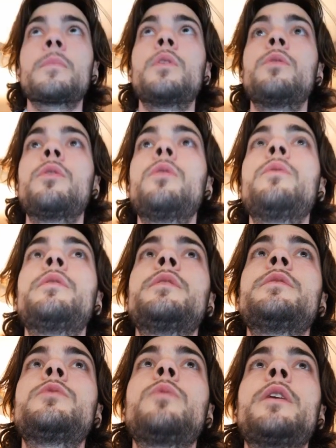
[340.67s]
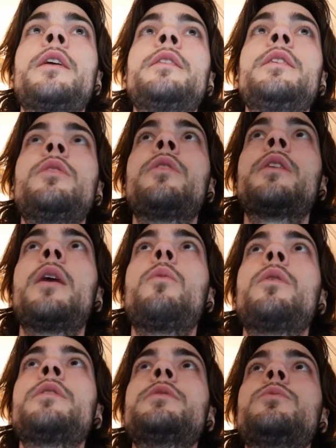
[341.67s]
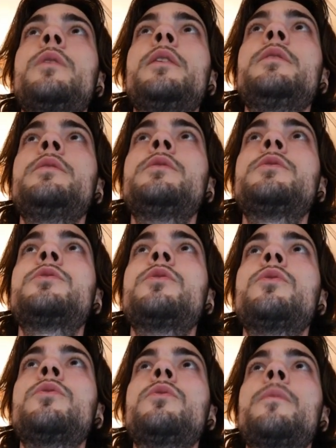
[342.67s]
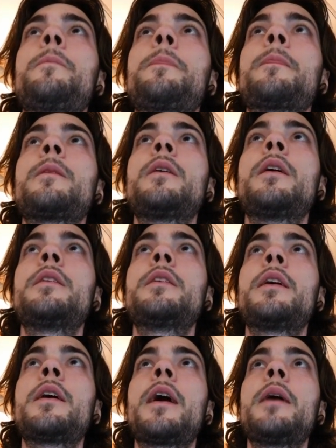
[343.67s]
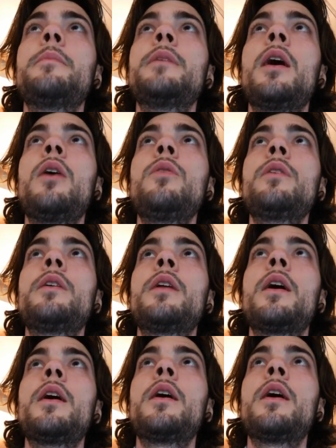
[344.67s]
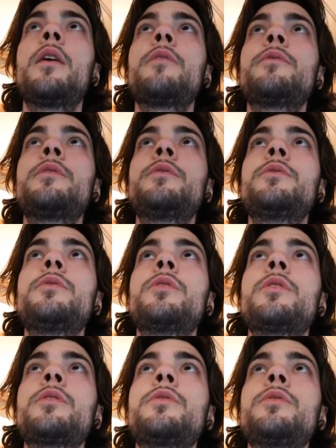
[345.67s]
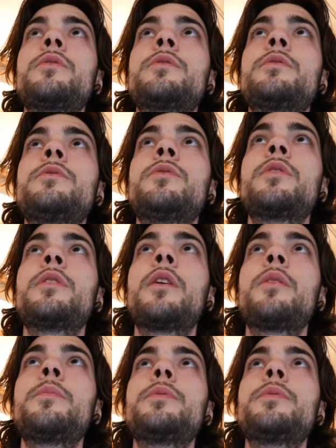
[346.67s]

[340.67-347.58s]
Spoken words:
you know. And this is what I did on that one as well. So yeah, it came down, and I took another